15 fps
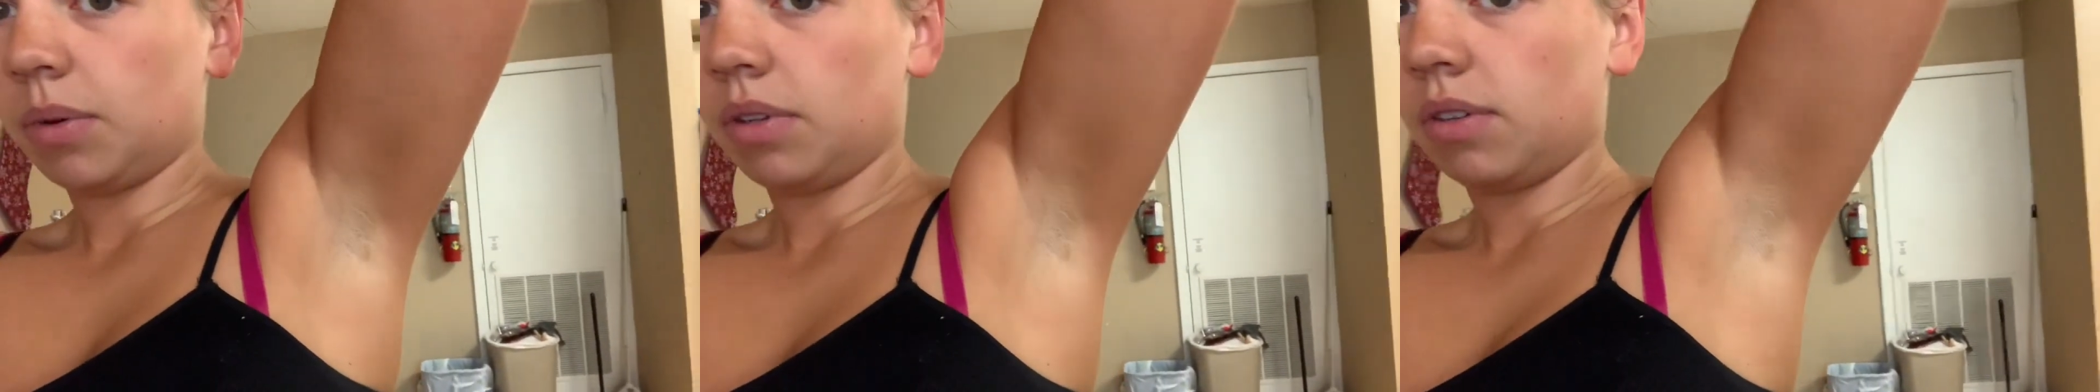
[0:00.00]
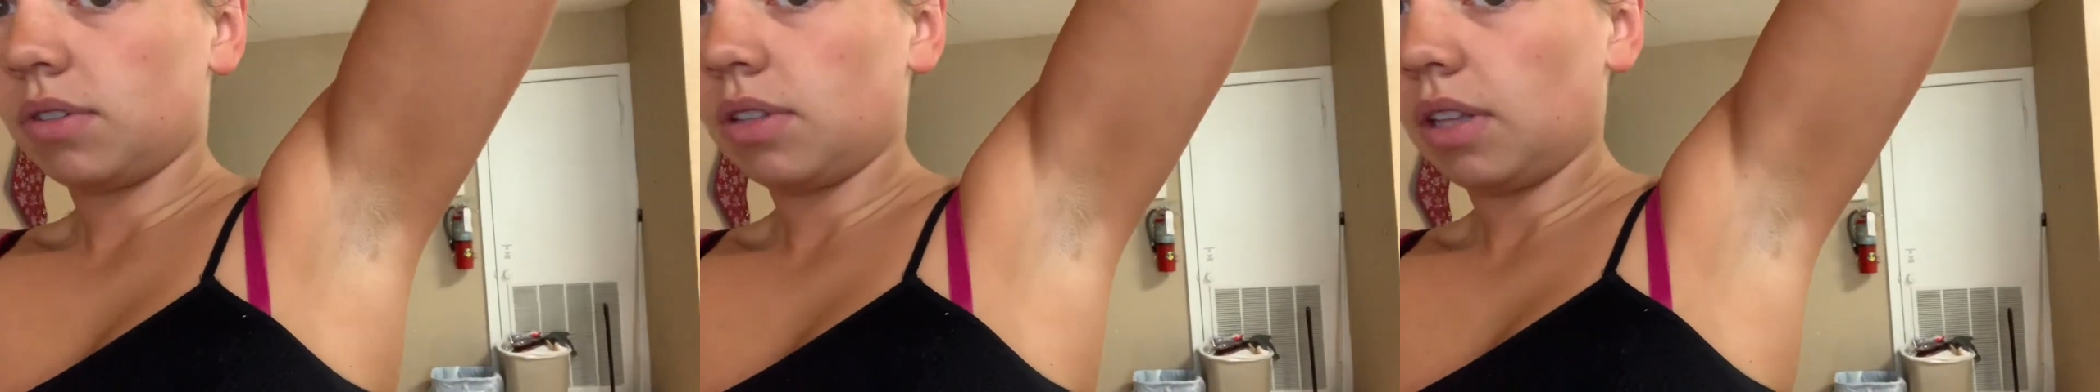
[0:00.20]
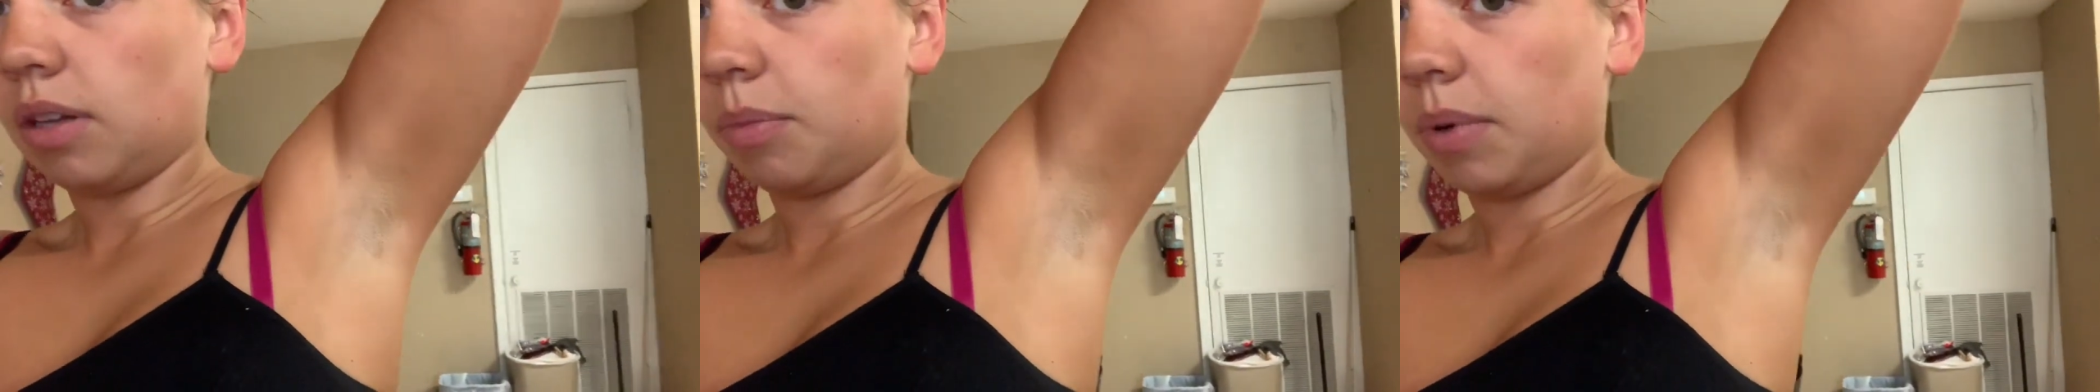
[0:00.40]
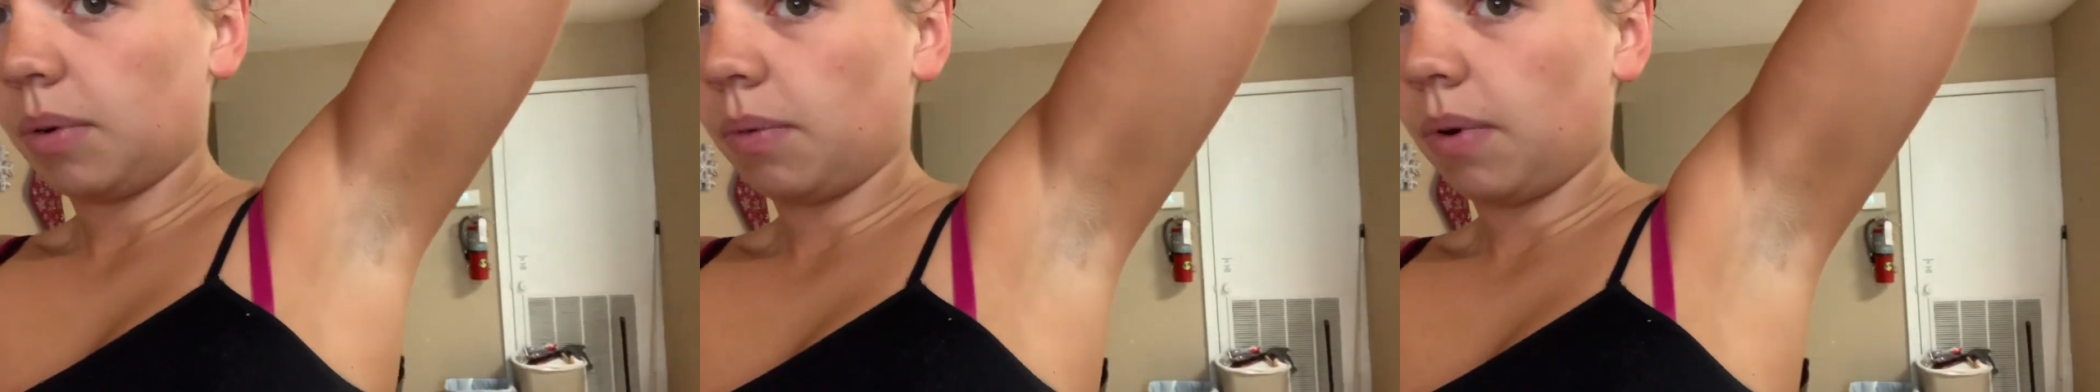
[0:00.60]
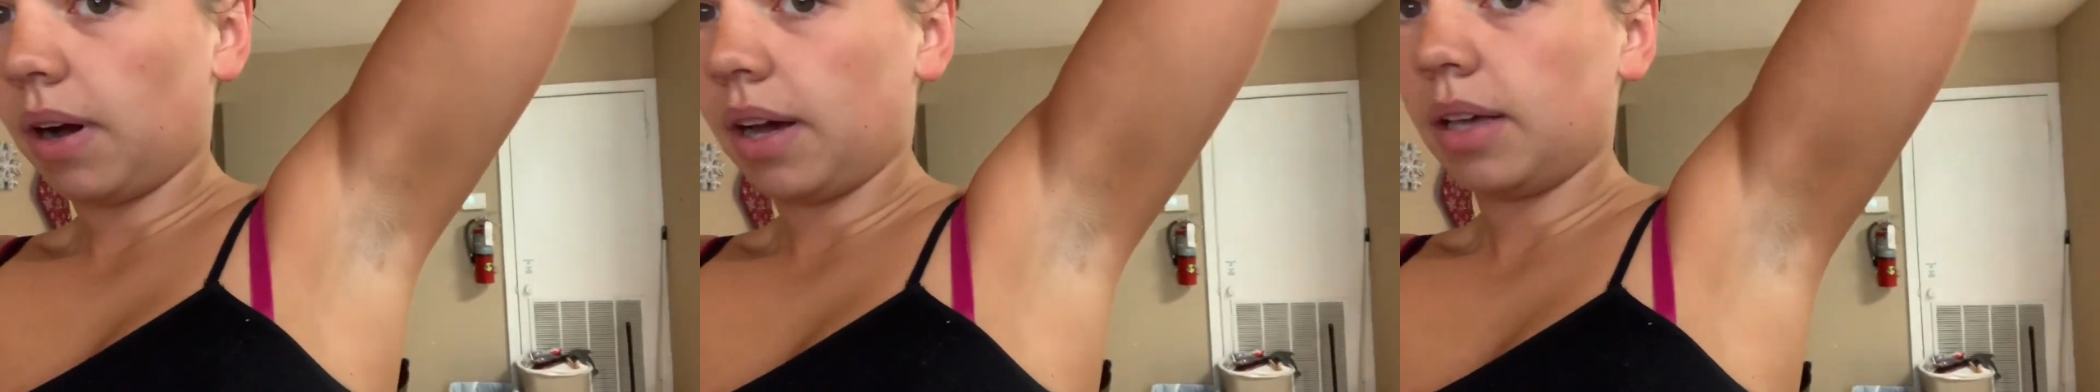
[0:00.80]
one looks a little
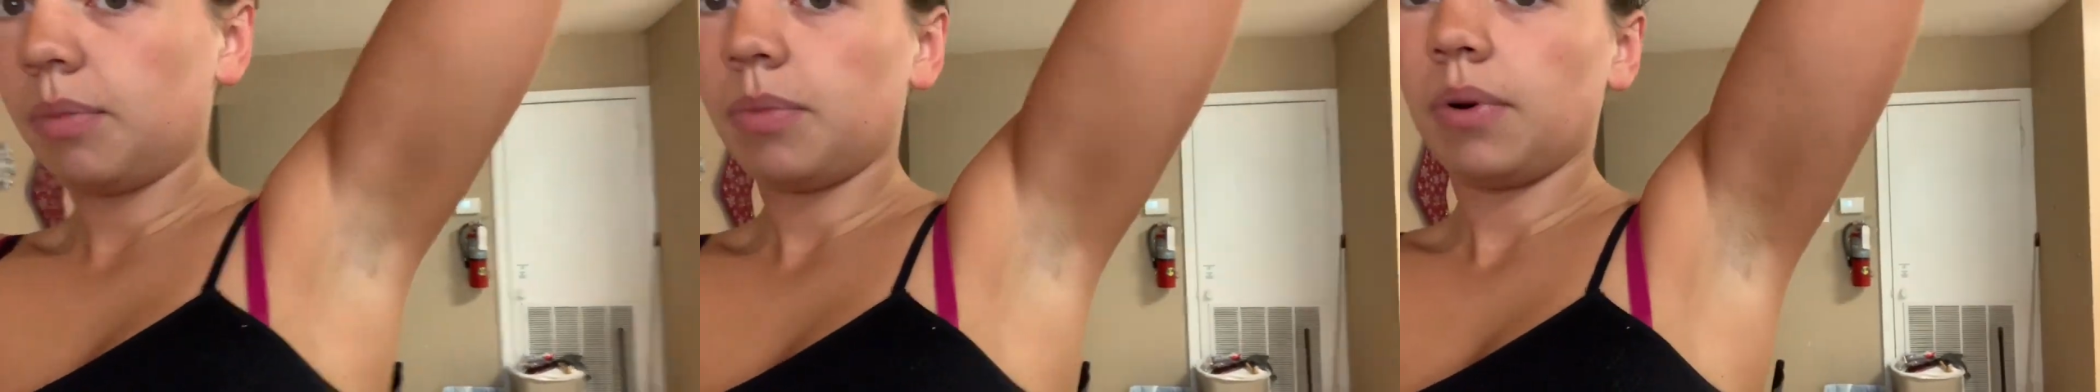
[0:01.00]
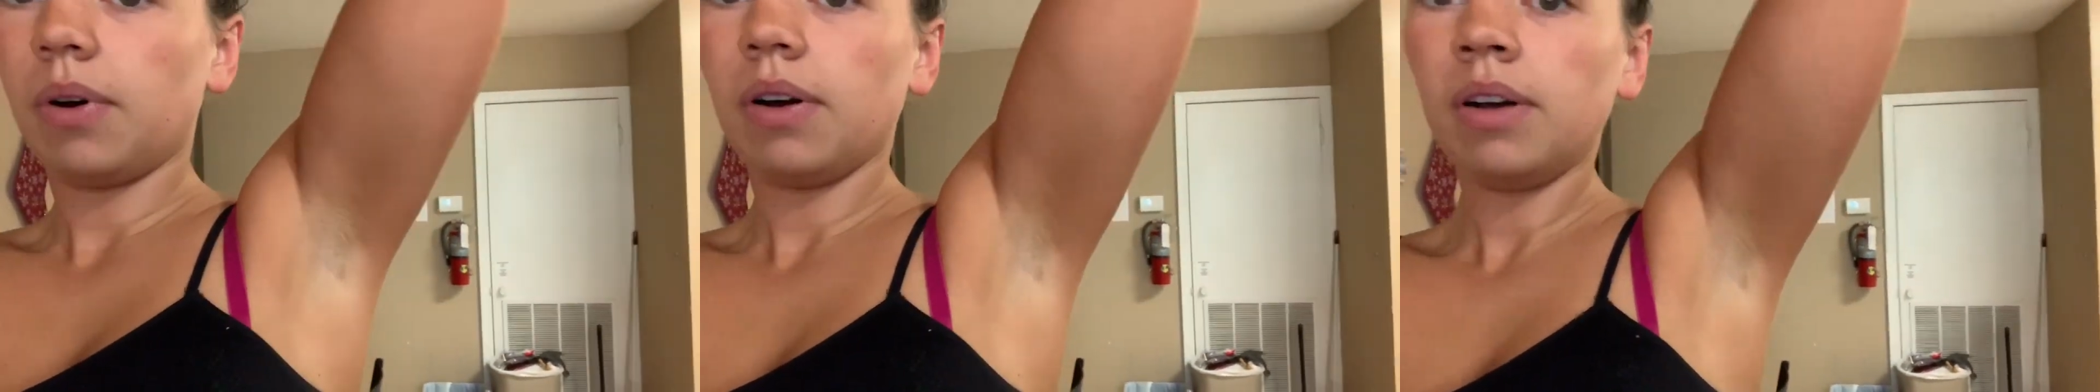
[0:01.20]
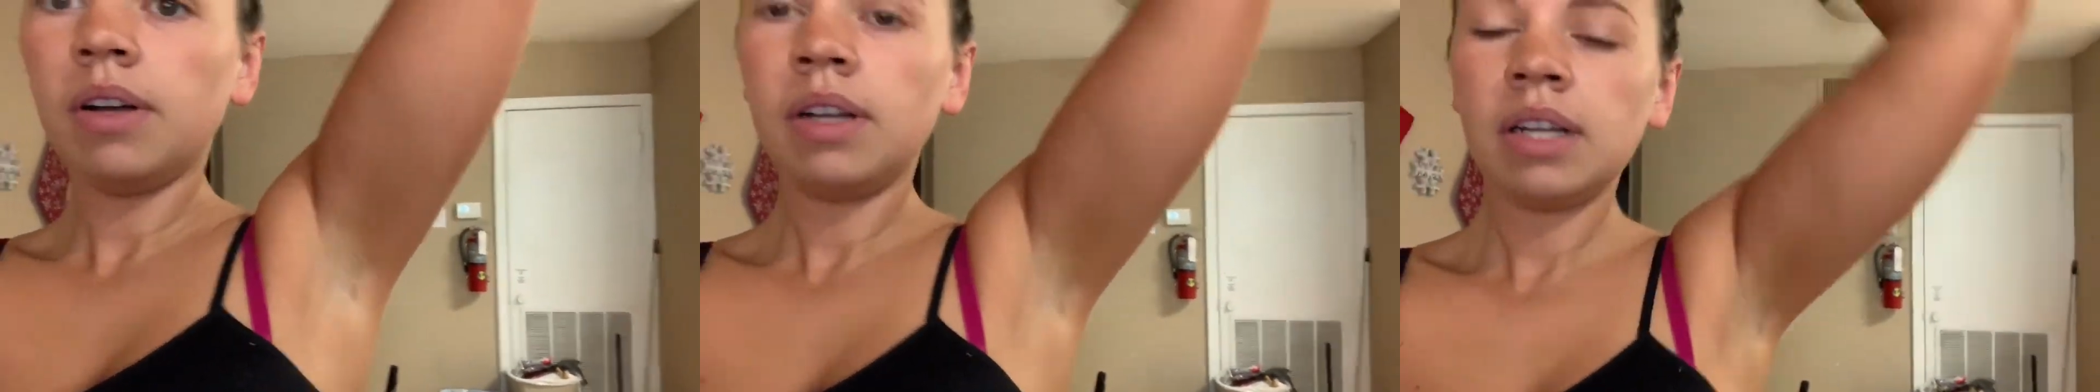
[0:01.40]
bit white, but